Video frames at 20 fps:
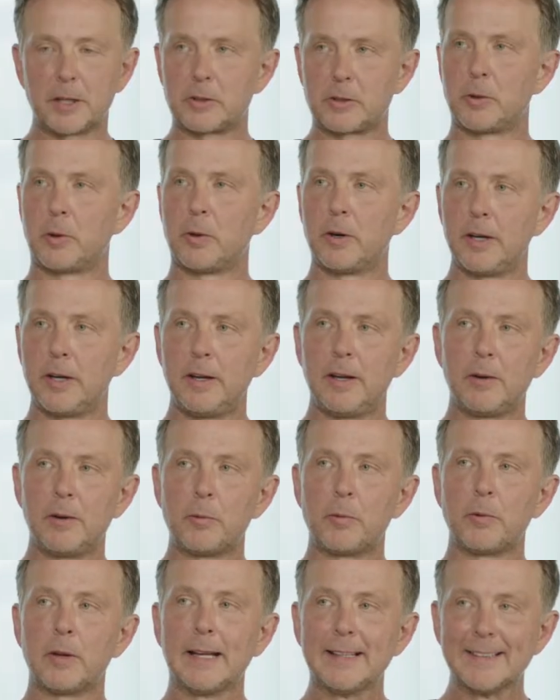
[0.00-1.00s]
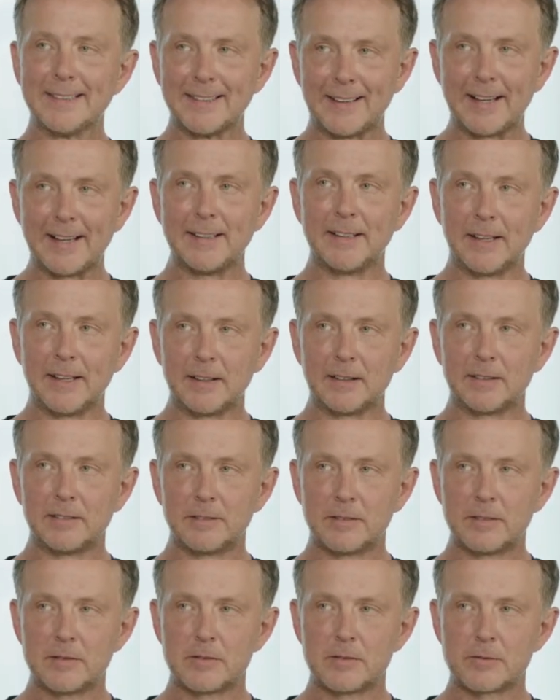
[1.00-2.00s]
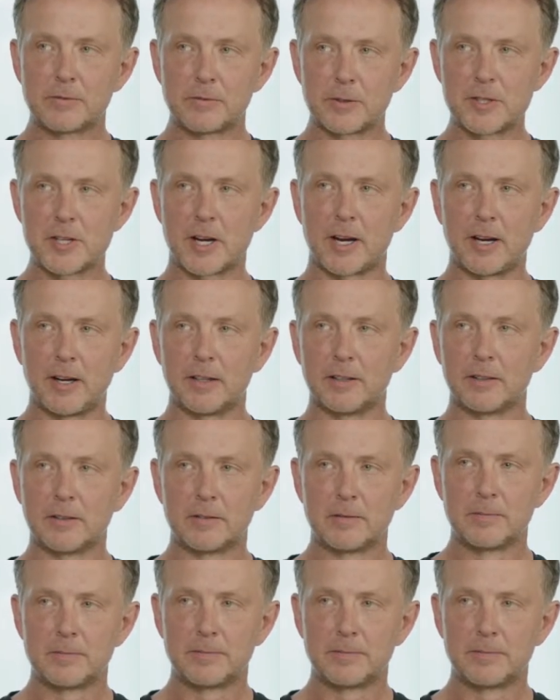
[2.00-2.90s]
Bitcoin and Lightning for Zion?